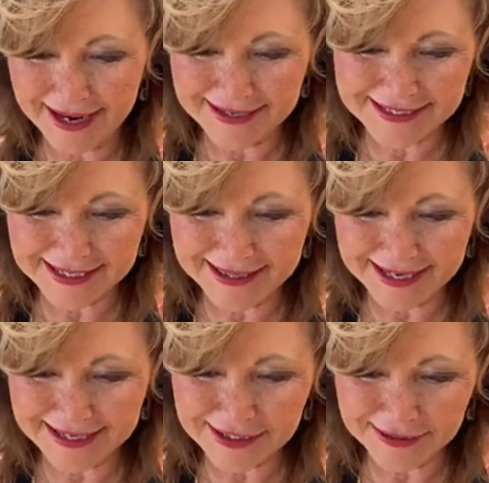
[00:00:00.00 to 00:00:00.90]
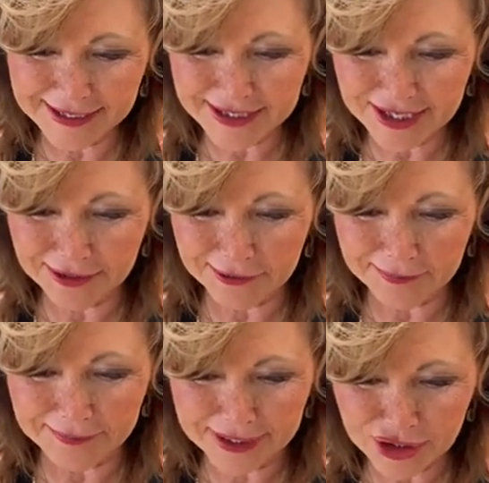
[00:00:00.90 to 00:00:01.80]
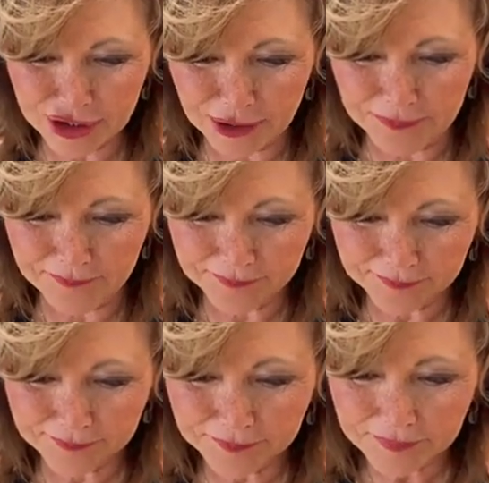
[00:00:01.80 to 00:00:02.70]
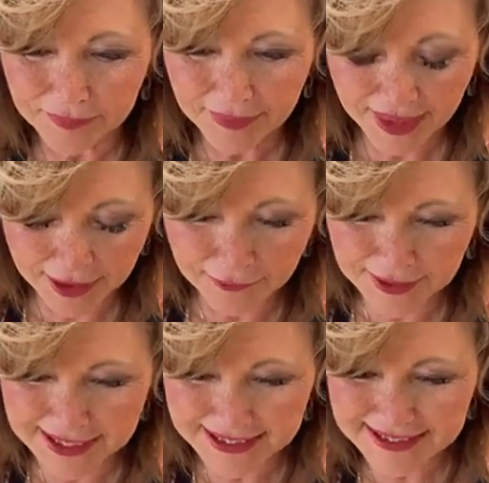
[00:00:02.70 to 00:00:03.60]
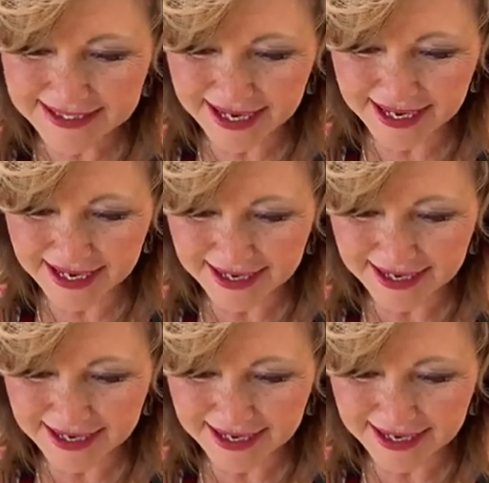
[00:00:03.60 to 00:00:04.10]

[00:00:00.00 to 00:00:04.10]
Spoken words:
that the Attorney General Mitchell was